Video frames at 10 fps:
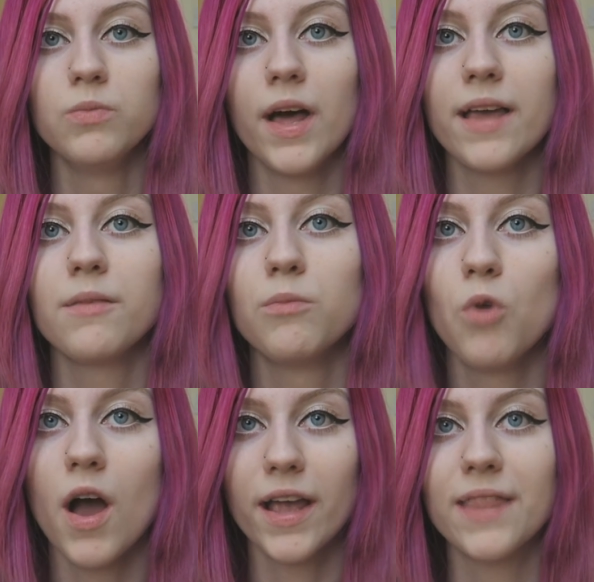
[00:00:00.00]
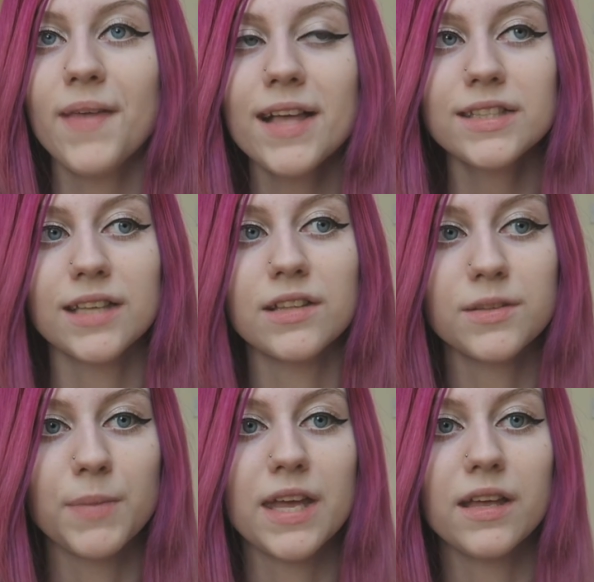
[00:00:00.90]
like work in that sense,
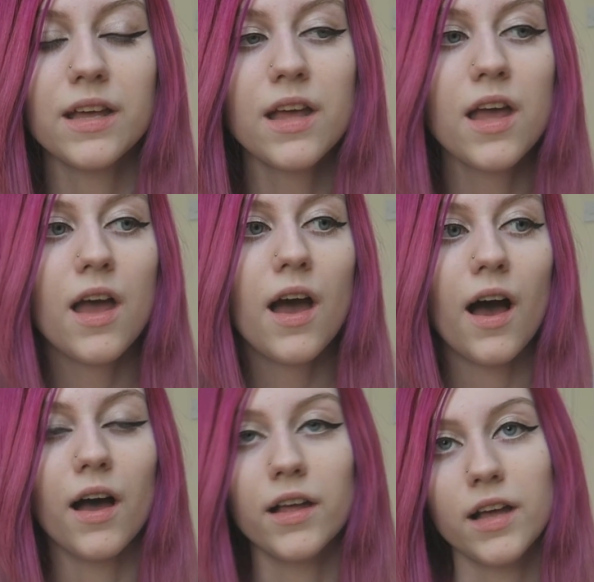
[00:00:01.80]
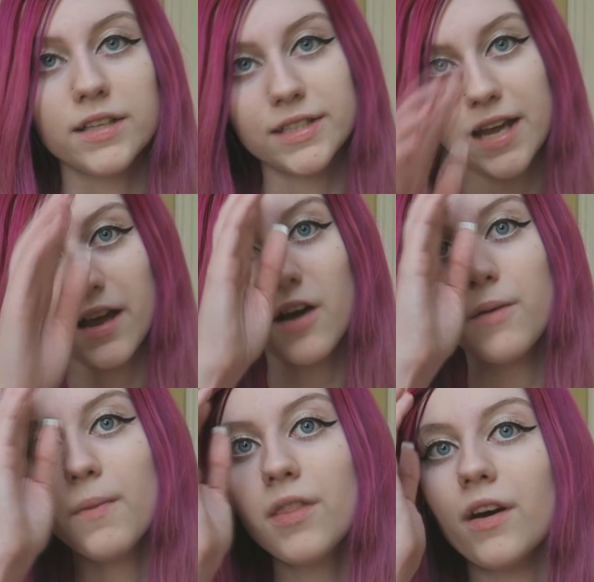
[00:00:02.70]
be a
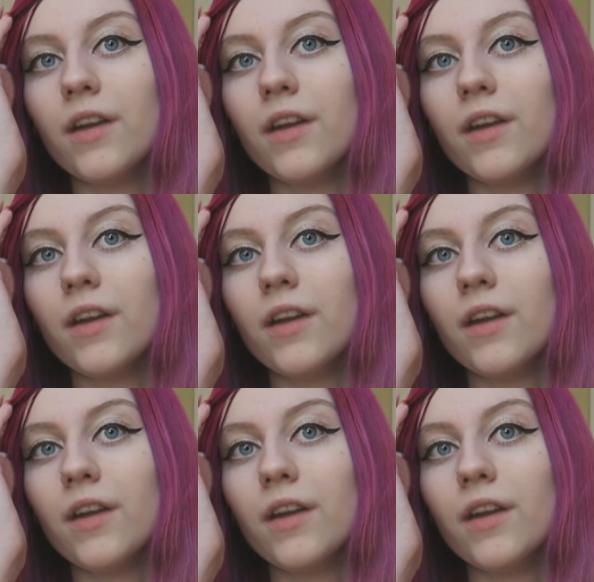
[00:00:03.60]
stay-at-home mother.